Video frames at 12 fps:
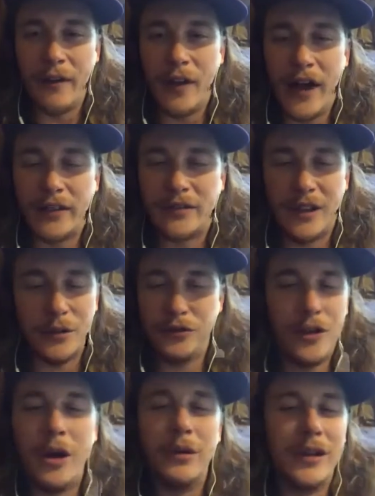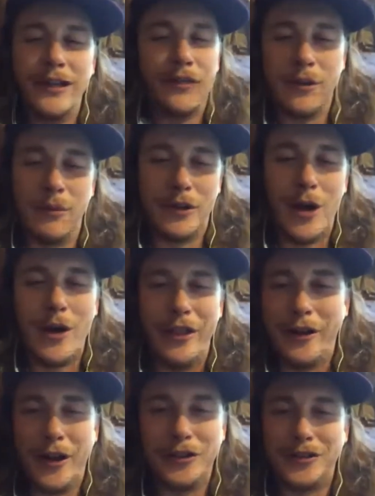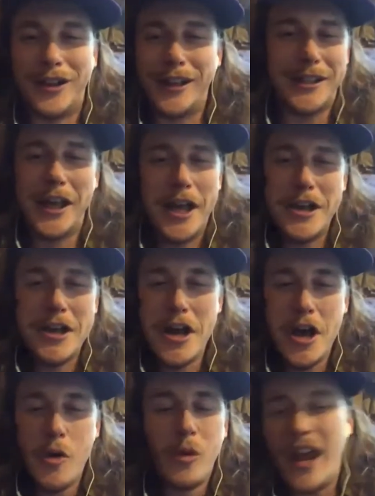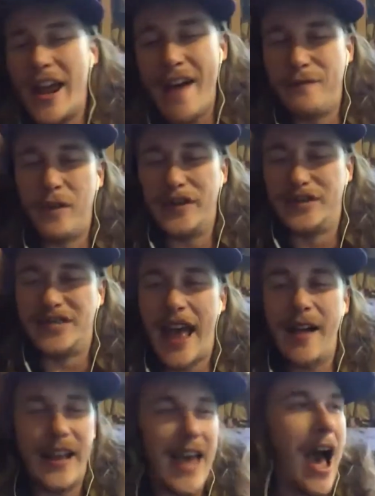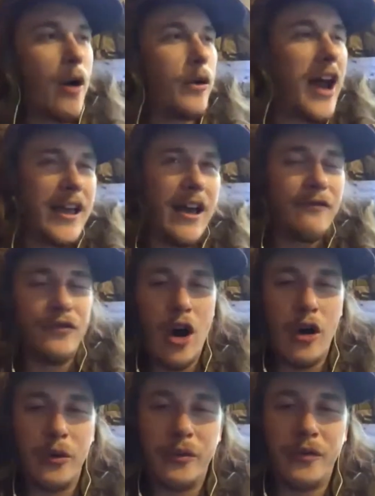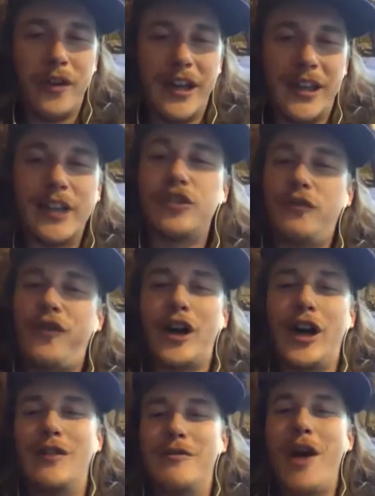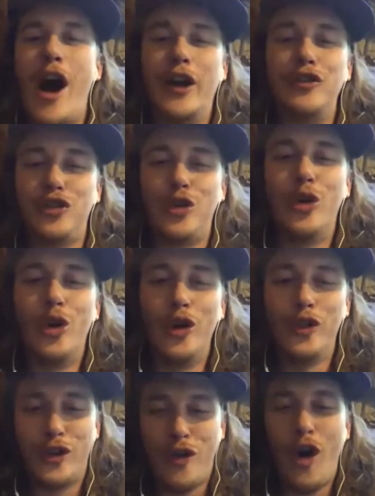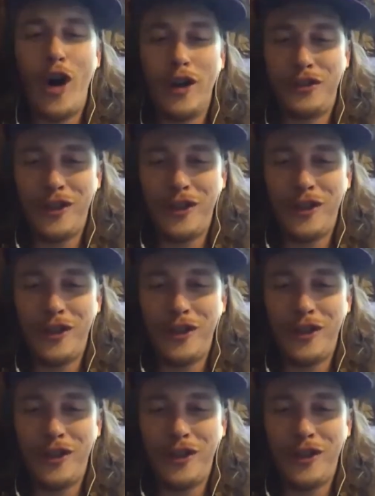Like there's no need for him to go in there because like would I have like how would I have known? Like it's fucking high school lacrosse.